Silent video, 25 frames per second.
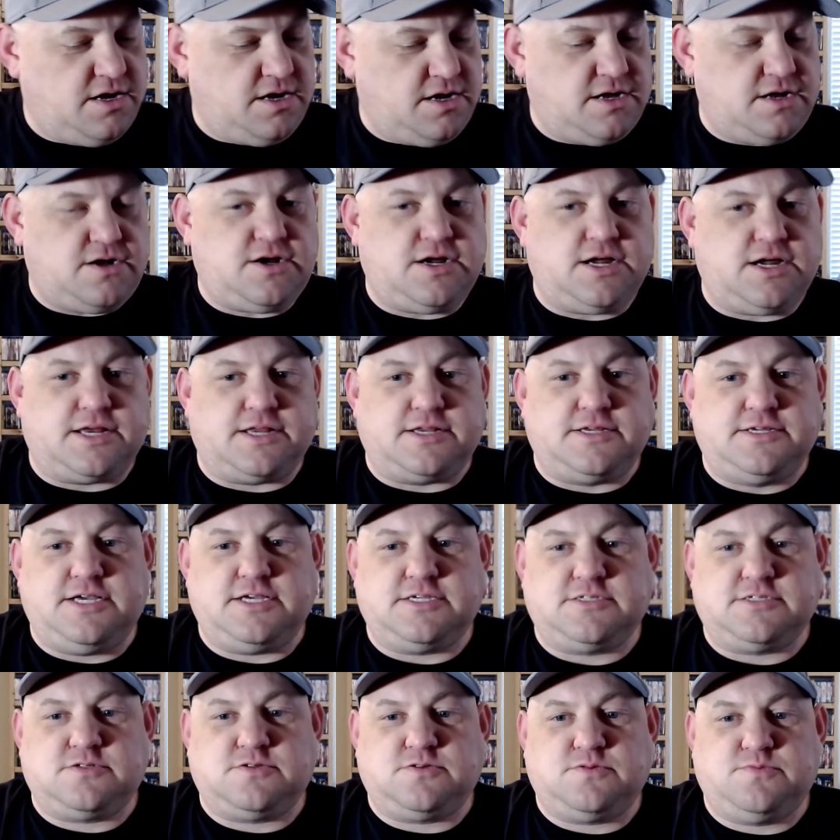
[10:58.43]
Alright,
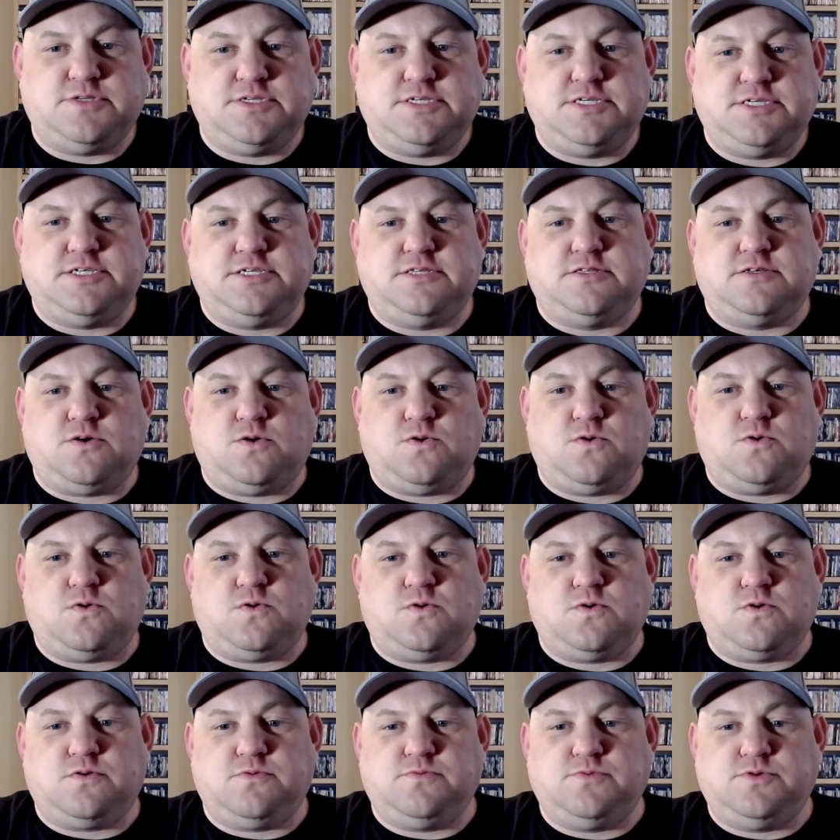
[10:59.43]
next will be the
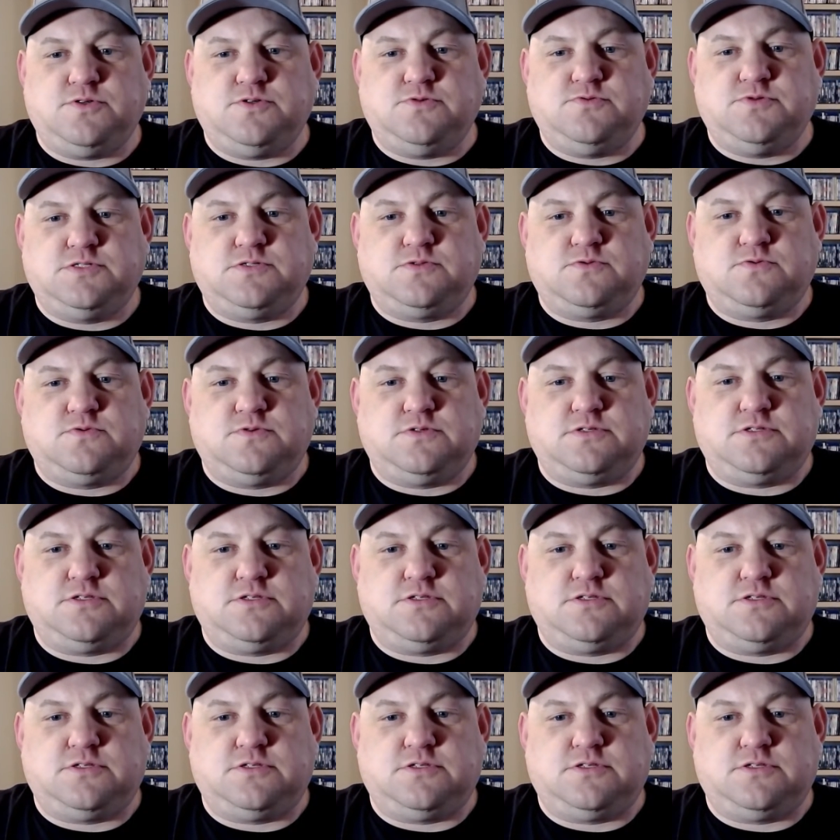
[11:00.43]
horror movies with